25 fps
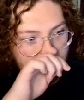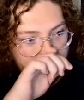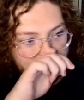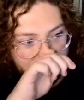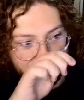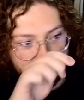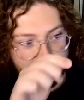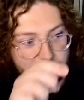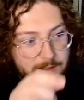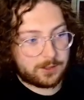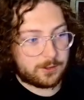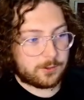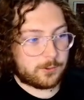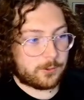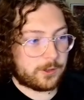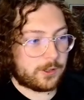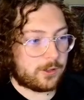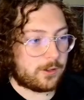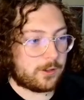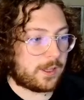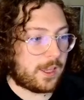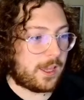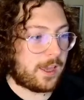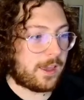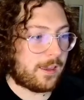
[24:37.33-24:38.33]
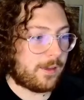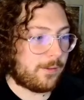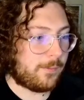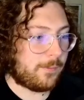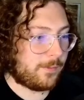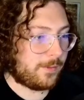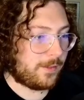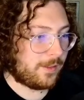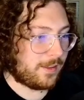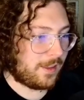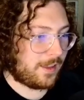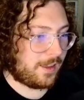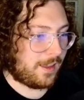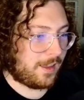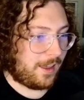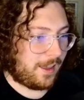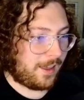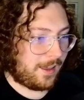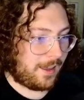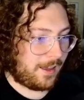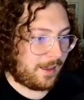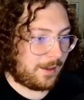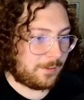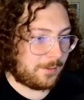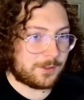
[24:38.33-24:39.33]
Is this a real game?
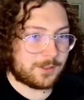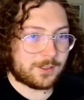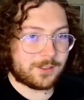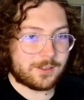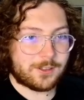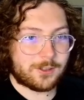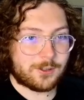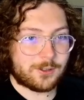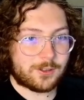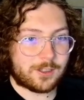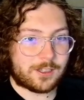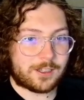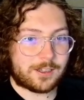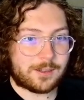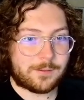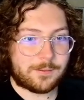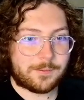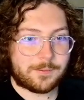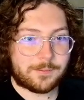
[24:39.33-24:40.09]
Absolutely.